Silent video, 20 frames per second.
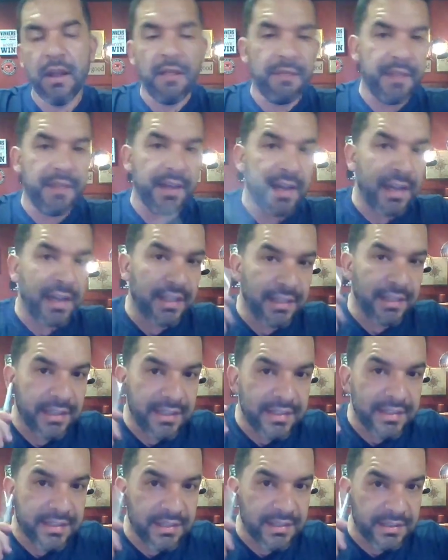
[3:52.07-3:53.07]
Then I
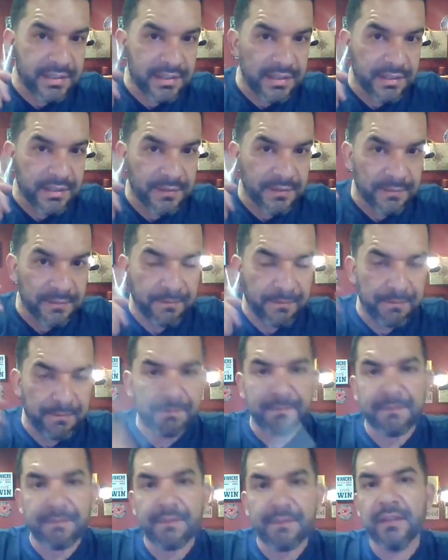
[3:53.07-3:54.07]
listened
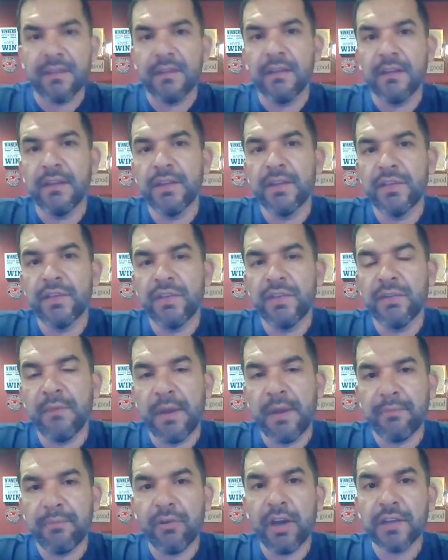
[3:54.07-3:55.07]
to
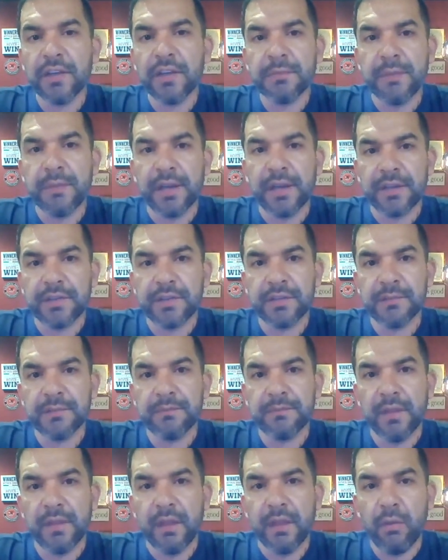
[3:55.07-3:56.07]
my
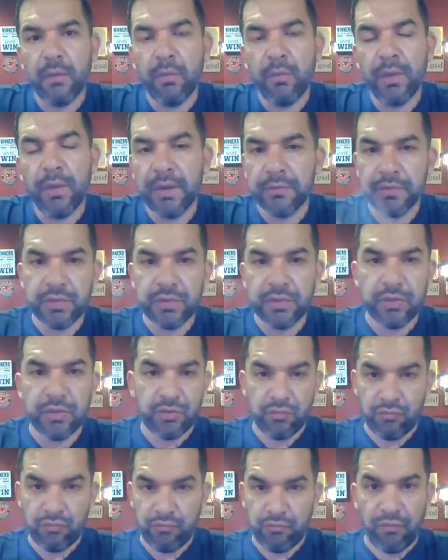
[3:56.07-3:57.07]
prospects when I was
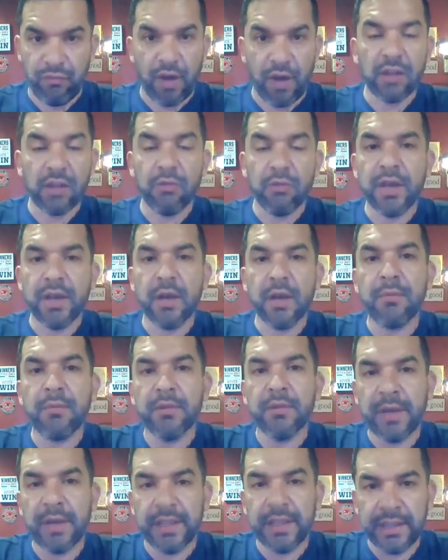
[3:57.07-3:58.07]
following up with
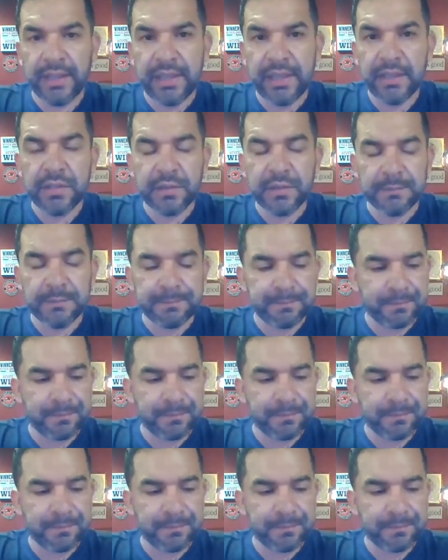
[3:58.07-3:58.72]
my leads,